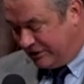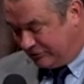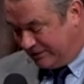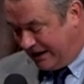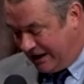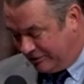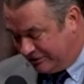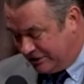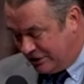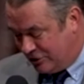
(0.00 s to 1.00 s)
her husband,
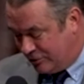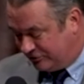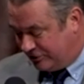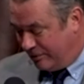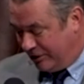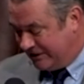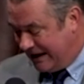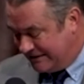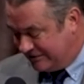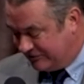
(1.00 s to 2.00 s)
Alan, whom she married
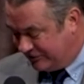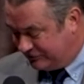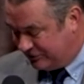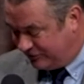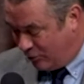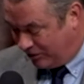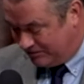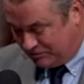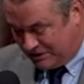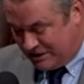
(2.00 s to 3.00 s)
in 1954.
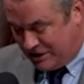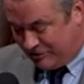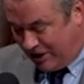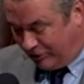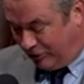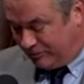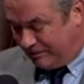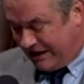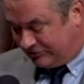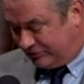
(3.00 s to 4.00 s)
They all earned
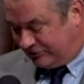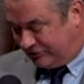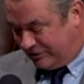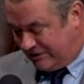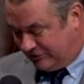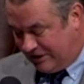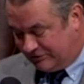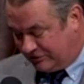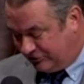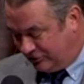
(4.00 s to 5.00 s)
bachelor's degrees and
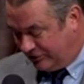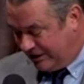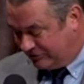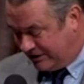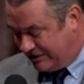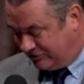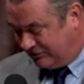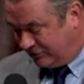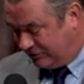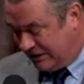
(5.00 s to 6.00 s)
have additional
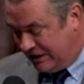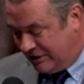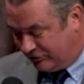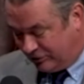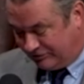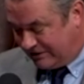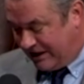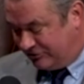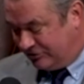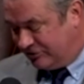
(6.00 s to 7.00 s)
education
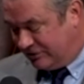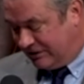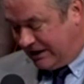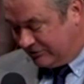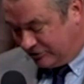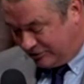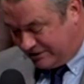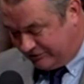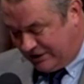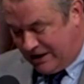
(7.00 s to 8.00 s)
certification and
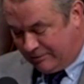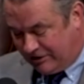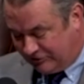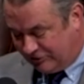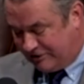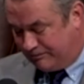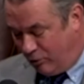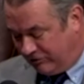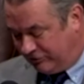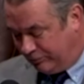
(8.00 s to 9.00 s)
degrees because of the
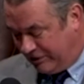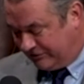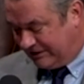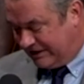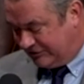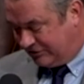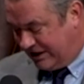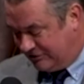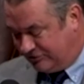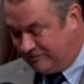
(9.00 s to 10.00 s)
importance placed on
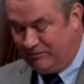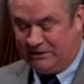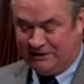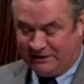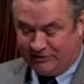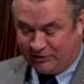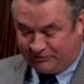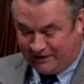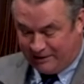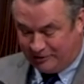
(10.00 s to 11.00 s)
education in their
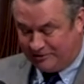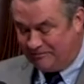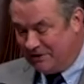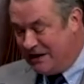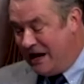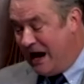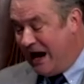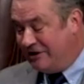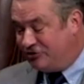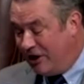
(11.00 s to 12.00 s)
family.
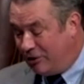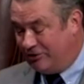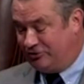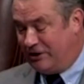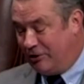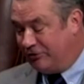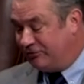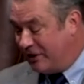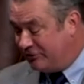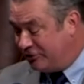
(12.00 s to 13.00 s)
I cherish Carol's
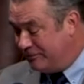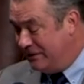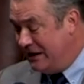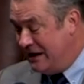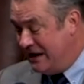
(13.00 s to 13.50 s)
friendship,